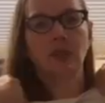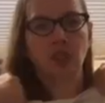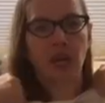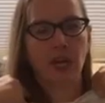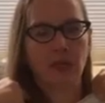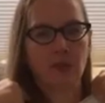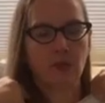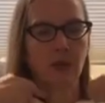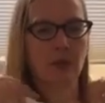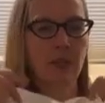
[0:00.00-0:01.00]
kind of a jacket.
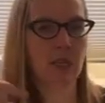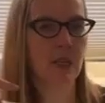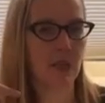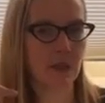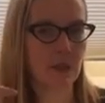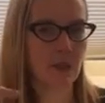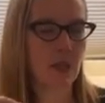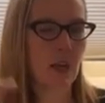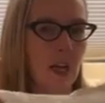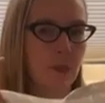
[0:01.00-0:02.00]
So what I'm thinking is
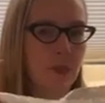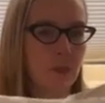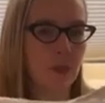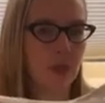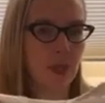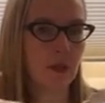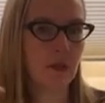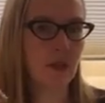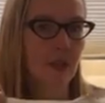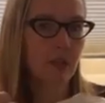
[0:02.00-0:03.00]
I'm gonna
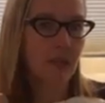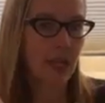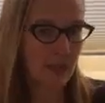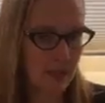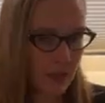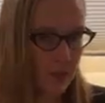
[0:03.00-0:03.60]
bring tank